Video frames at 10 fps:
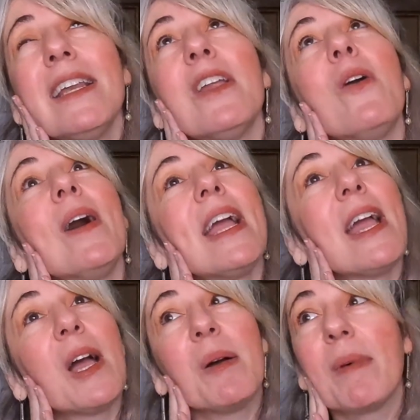know I
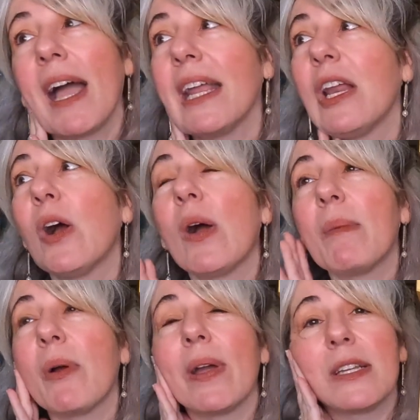am. I know
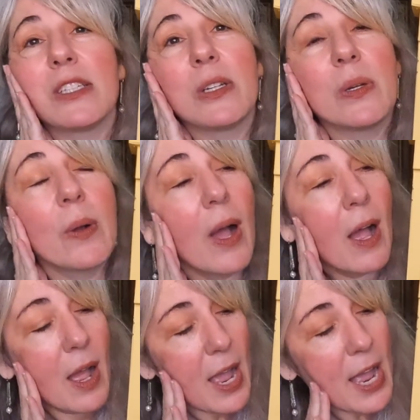I'm going to
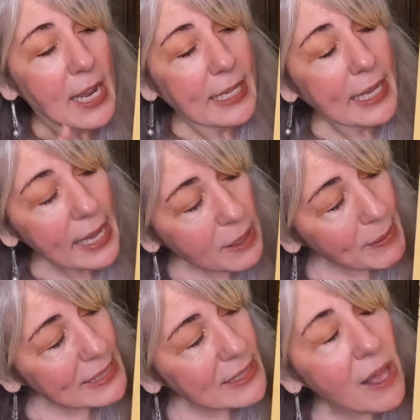kick
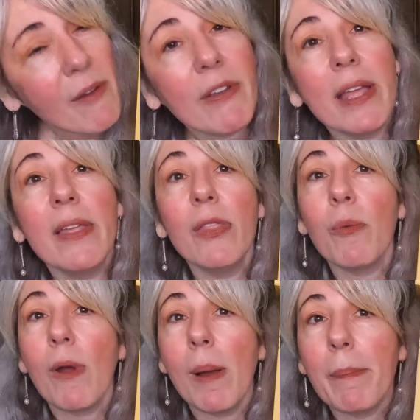myself in the
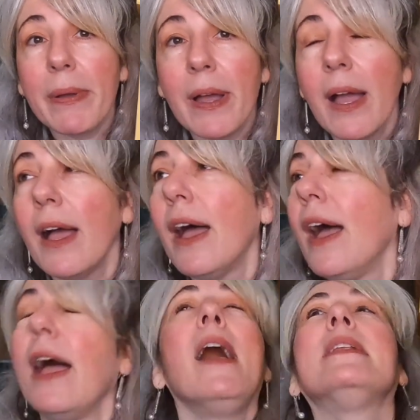rump
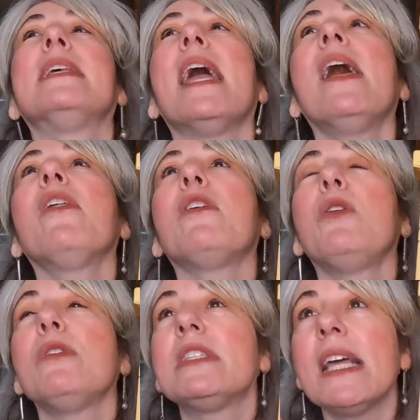and say, Heather,
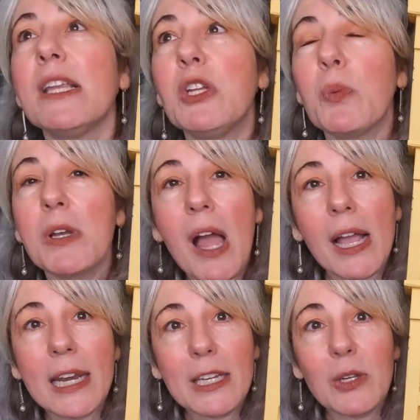you said you were
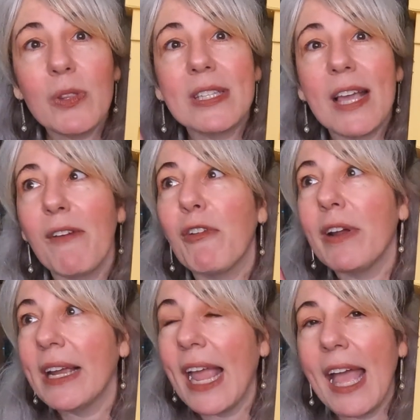not gonna do this
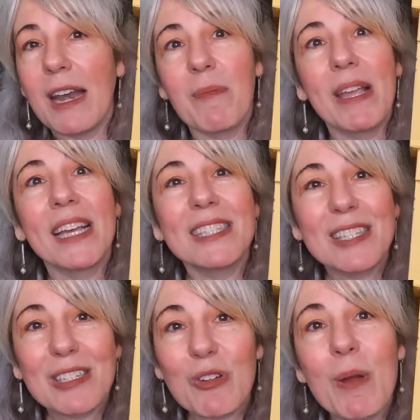ever again because
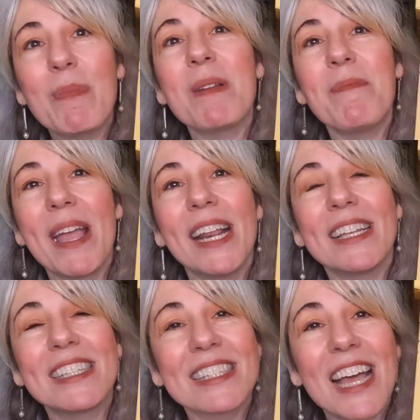stripping
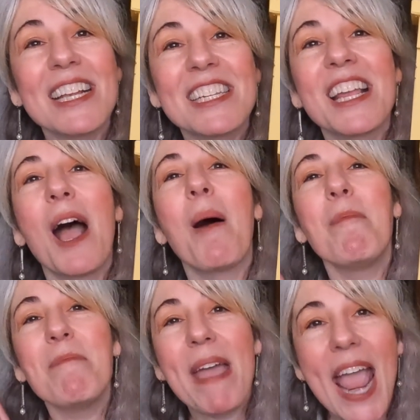paint is such a
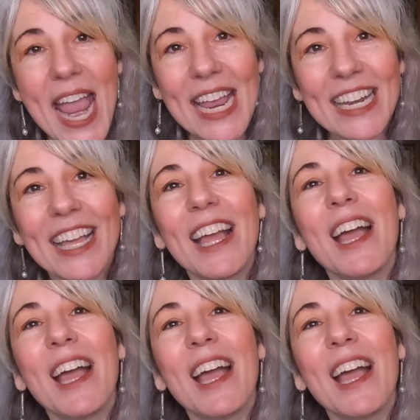pain.